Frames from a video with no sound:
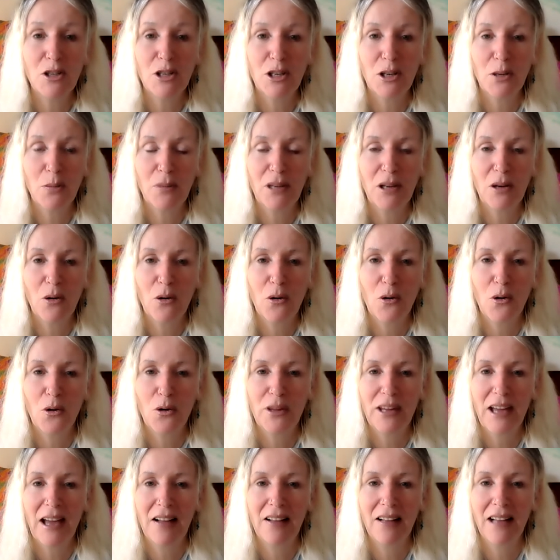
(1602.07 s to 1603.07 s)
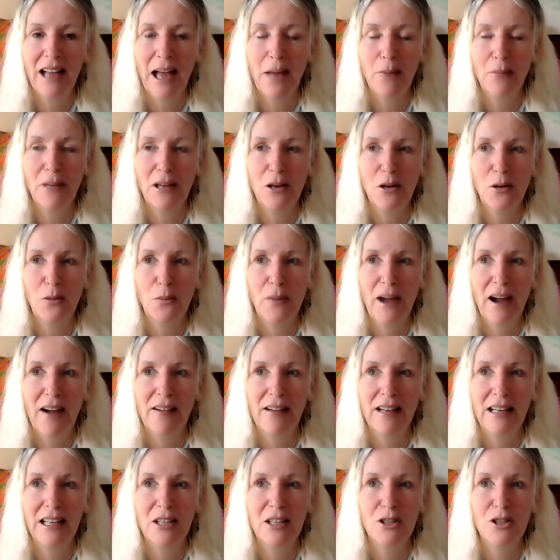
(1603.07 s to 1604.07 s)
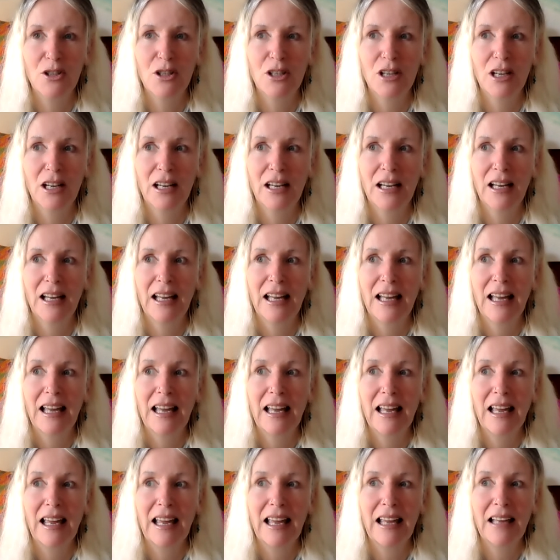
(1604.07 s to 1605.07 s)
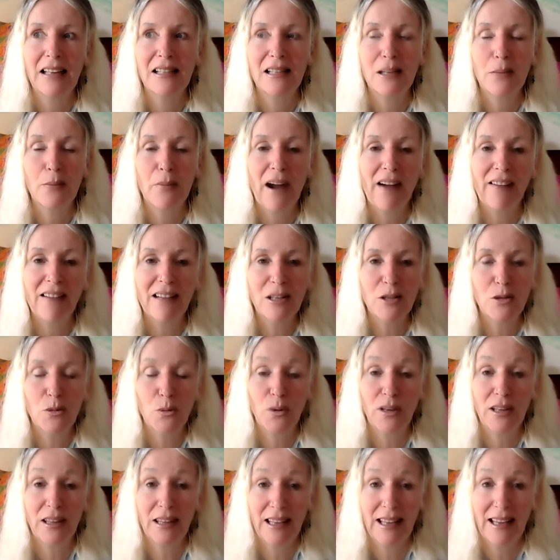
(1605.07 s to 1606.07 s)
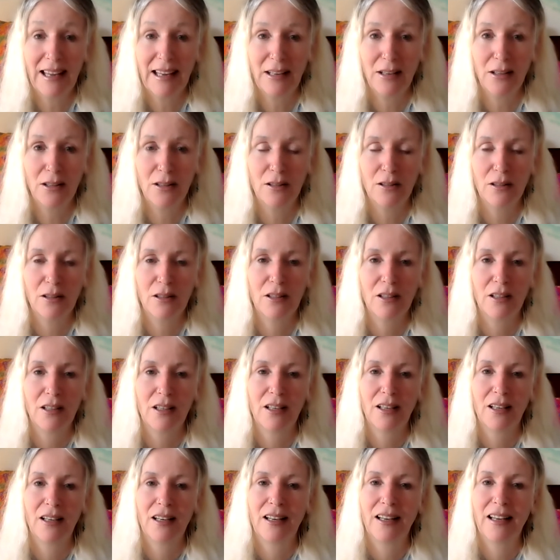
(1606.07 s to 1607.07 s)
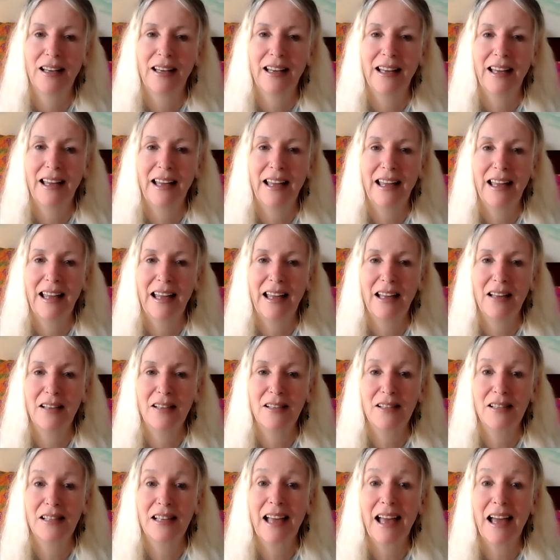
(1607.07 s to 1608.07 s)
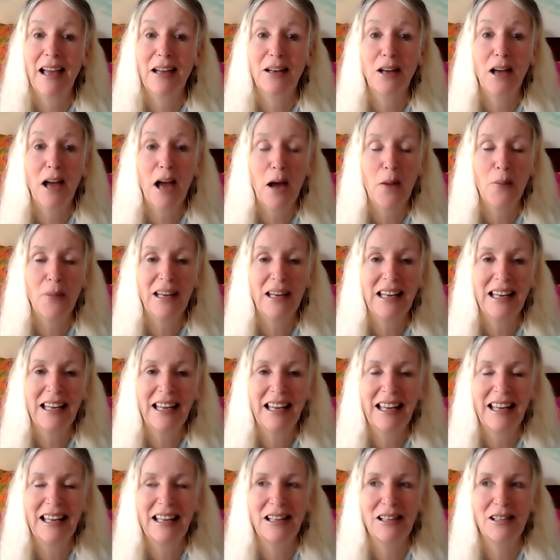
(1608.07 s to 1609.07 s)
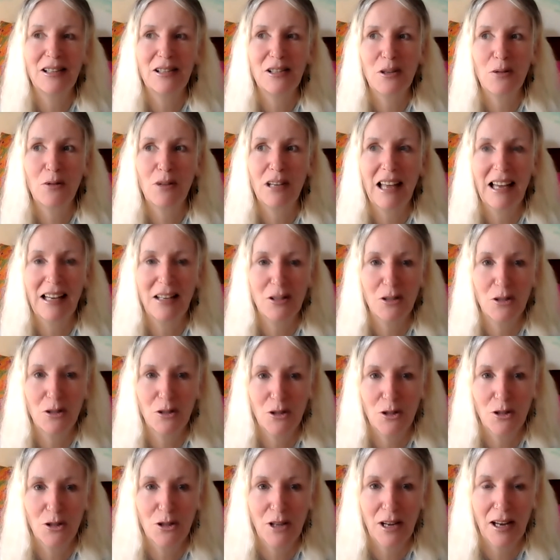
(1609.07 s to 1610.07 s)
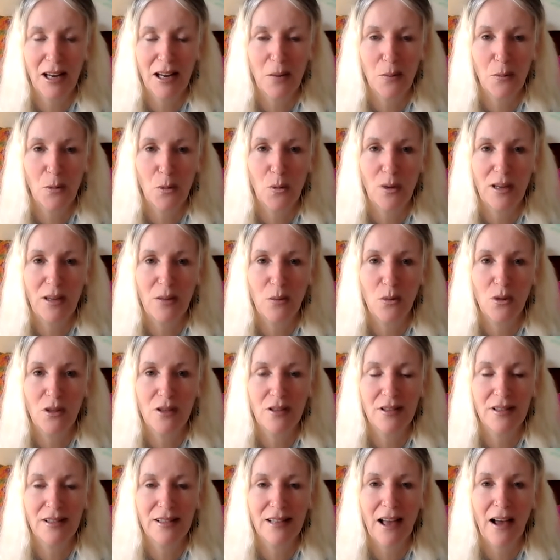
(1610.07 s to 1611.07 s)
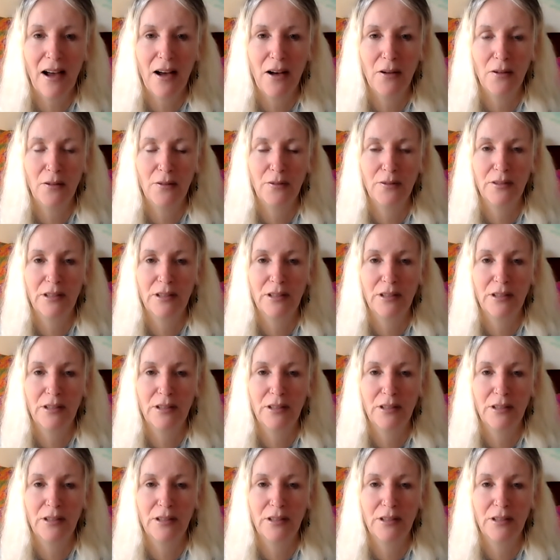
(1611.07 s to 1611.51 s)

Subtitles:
It can be called the alchemical marriage. It's the marriage within. It's again coming into relationship with oneself.